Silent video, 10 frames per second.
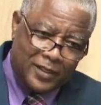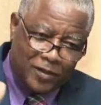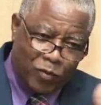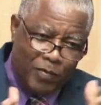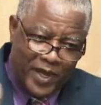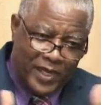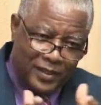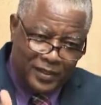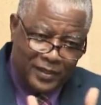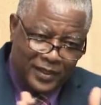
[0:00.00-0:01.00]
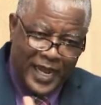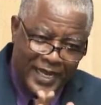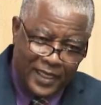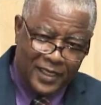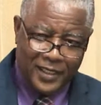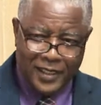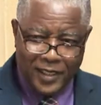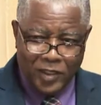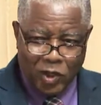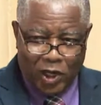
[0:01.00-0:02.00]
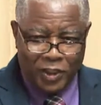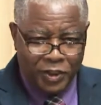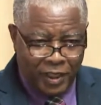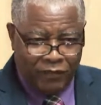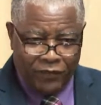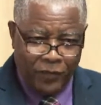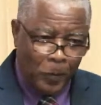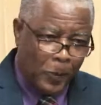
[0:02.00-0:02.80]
remain steady, not shift